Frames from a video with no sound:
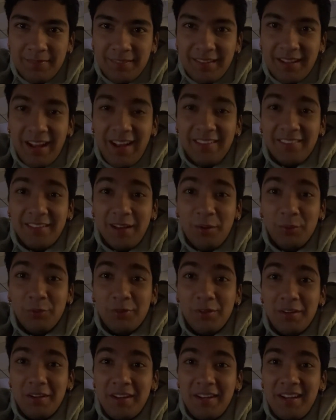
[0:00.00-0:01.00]
Guys, I was
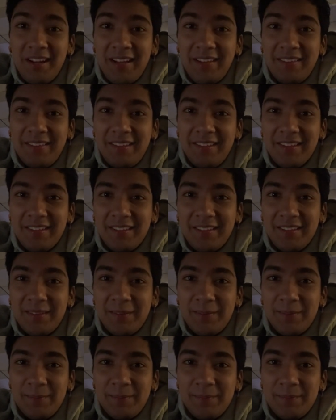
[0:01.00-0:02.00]
looking at the... Uh,
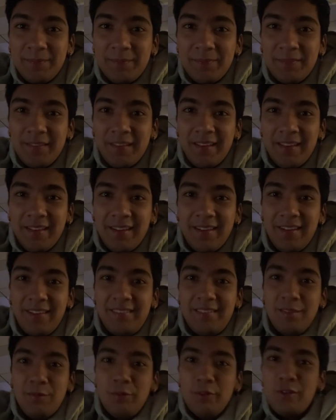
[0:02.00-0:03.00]
let's
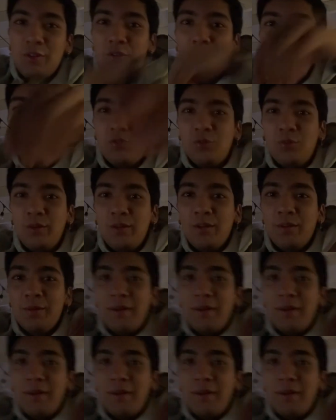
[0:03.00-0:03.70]
see if we could go on Twitter